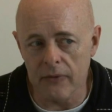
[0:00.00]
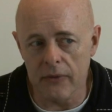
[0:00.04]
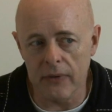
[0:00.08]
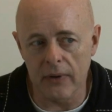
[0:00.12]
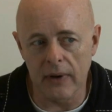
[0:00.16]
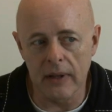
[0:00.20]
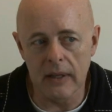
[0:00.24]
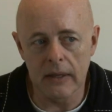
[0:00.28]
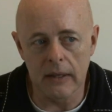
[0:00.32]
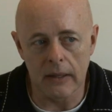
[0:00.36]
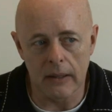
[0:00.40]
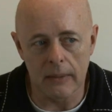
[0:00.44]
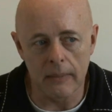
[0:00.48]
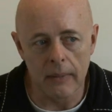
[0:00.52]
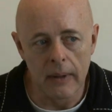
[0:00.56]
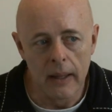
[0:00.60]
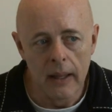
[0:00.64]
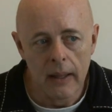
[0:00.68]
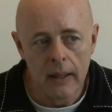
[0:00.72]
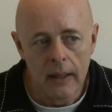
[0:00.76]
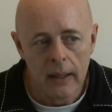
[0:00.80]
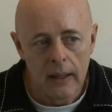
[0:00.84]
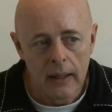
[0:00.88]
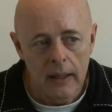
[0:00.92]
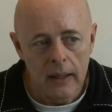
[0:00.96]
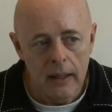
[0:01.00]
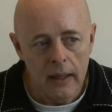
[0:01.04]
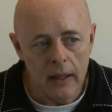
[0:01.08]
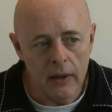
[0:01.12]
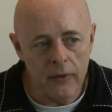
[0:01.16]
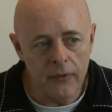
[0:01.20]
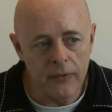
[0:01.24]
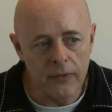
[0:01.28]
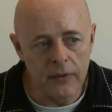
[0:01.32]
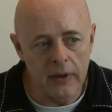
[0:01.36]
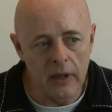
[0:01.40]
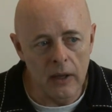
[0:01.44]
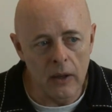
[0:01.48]
freedom.
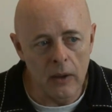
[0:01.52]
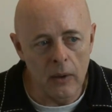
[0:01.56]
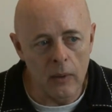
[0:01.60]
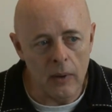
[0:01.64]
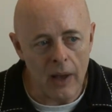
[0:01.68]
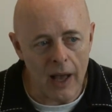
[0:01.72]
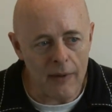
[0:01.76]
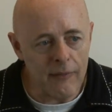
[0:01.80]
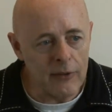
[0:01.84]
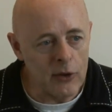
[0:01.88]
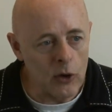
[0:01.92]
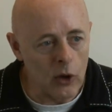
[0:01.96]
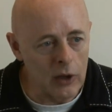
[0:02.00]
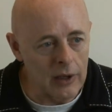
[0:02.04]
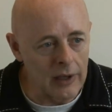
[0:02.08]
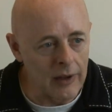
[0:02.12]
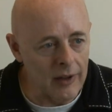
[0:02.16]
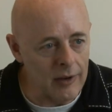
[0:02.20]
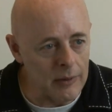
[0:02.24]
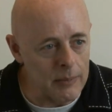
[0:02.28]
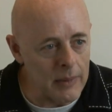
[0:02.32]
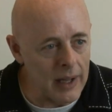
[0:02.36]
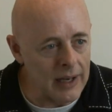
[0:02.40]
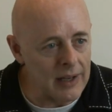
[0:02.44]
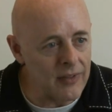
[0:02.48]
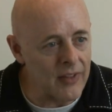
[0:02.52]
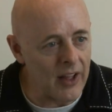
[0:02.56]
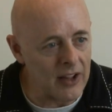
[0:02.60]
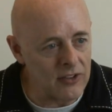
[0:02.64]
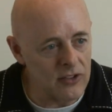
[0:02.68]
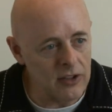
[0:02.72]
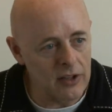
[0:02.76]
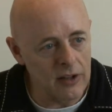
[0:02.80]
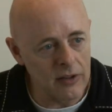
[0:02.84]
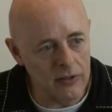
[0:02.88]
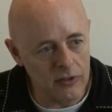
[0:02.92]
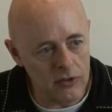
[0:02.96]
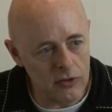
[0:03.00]
If you haven't got a lot of money, that's a
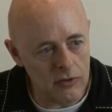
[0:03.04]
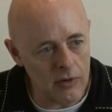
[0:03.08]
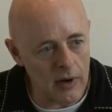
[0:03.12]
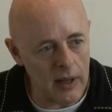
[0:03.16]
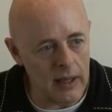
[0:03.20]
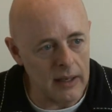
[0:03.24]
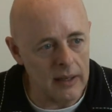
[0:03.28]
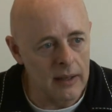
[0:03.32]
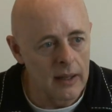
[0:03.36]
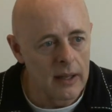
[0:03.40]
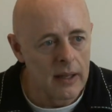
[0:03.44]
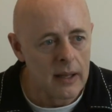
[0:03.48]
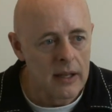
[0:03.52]
constraint.